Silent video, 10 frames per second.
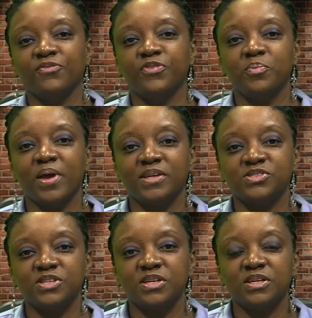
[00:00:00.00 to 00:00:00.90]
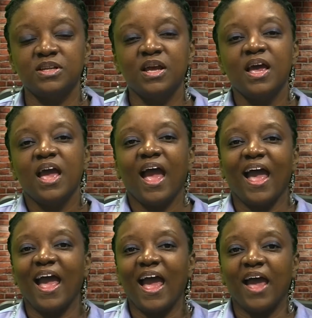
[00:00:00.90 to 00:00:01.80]
information.
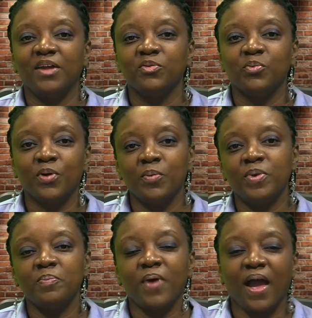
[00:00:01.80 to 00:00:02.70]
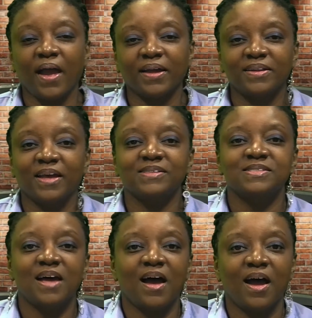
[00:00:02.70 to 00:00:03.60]
And we'll be back
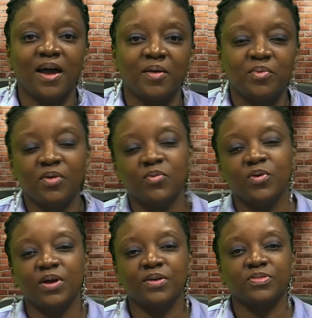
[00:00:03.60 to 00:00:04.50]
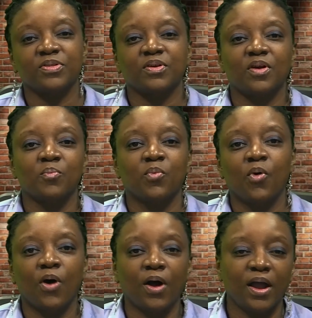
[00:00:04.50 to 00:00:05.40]
next time with
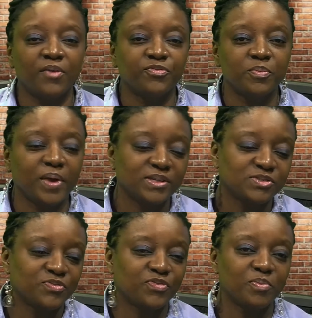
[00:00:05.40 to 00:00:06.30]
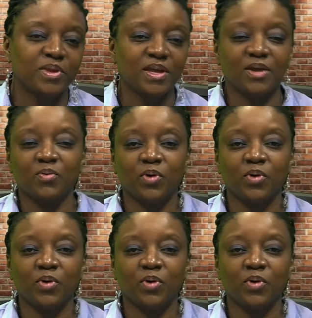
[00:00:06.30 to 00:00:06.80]
more information from Nina.